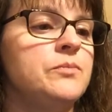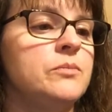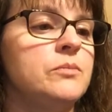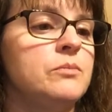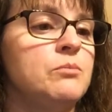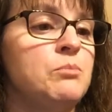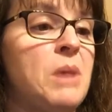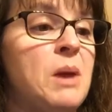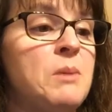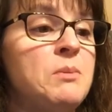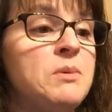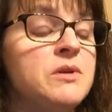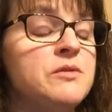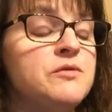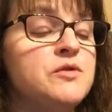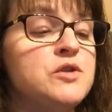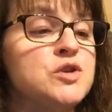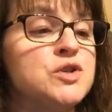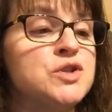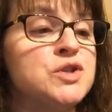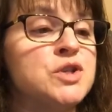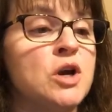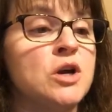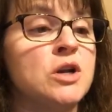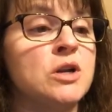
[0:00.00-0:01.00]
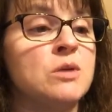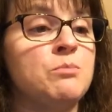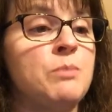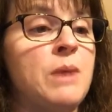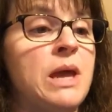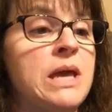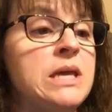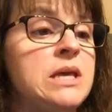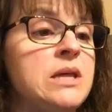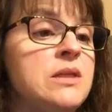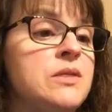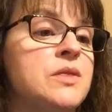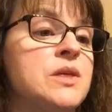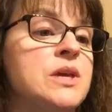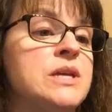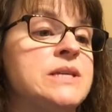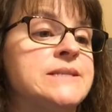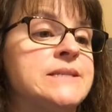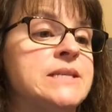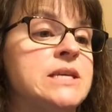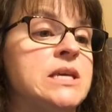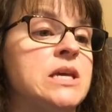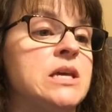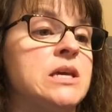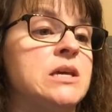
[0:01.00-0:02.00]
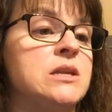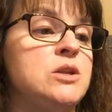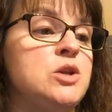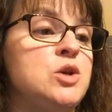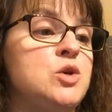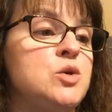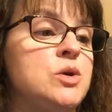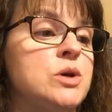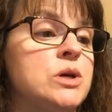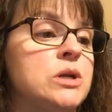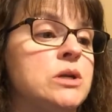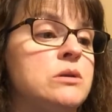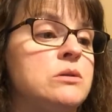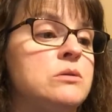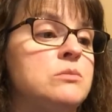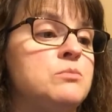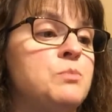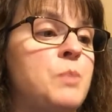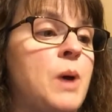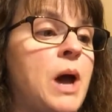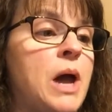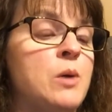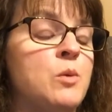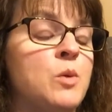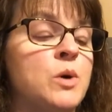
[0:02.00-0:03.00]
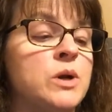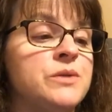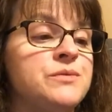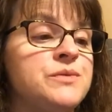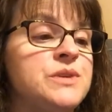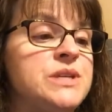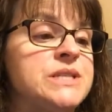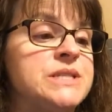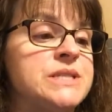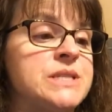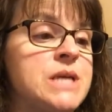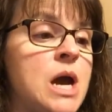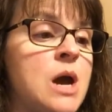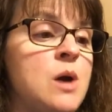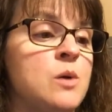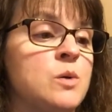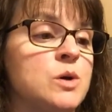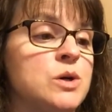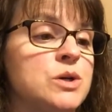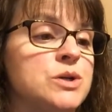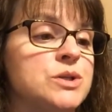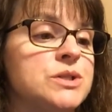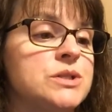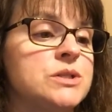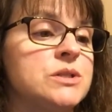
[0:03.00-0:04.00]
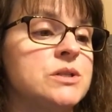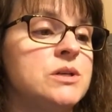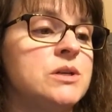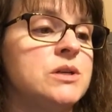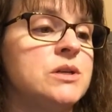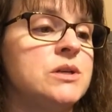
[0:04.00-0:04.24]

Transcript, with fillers: Maybe if you started making things again, you could buy one of these towers.